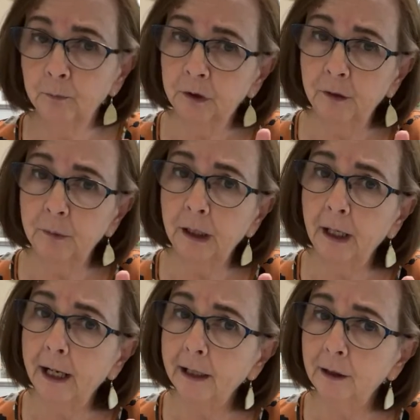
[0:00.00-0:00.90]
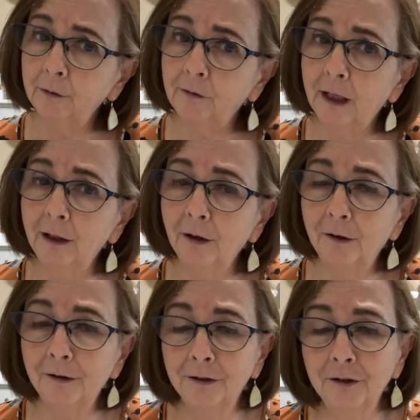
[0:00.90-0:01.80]
give me a like and a
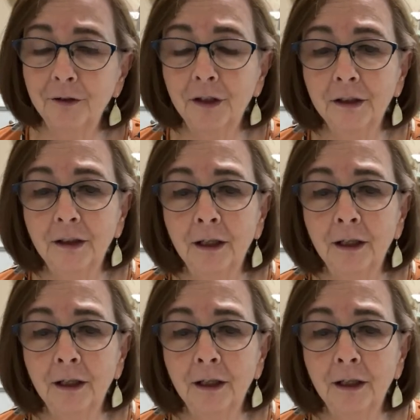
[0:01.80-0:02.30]
follow, or do the